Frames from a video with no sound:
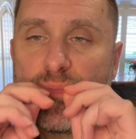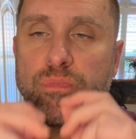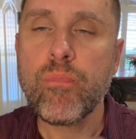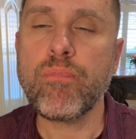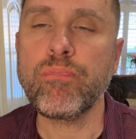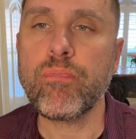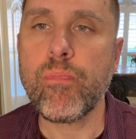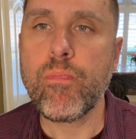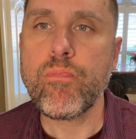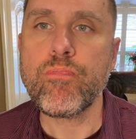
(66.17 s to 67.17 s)
And then
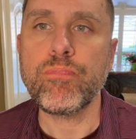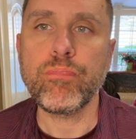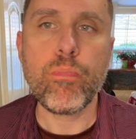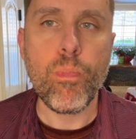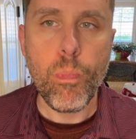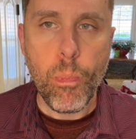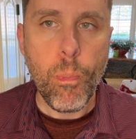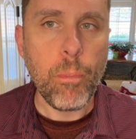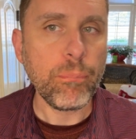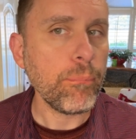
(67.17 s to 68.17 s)
start sucking
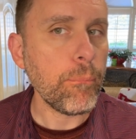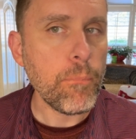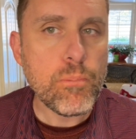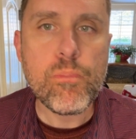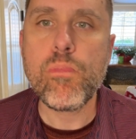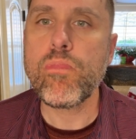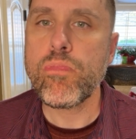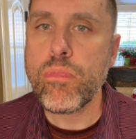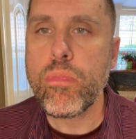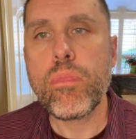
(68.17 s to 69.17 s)
inwards as tight as you
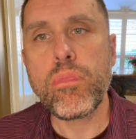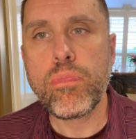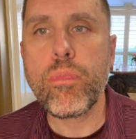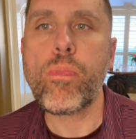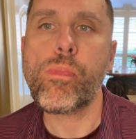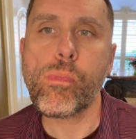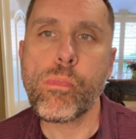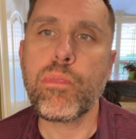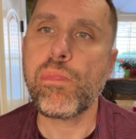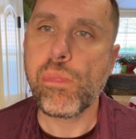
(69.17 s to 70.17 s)
can to really get a good
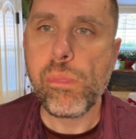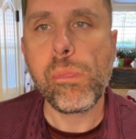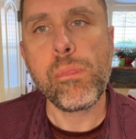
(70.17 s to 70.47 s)
mold on it.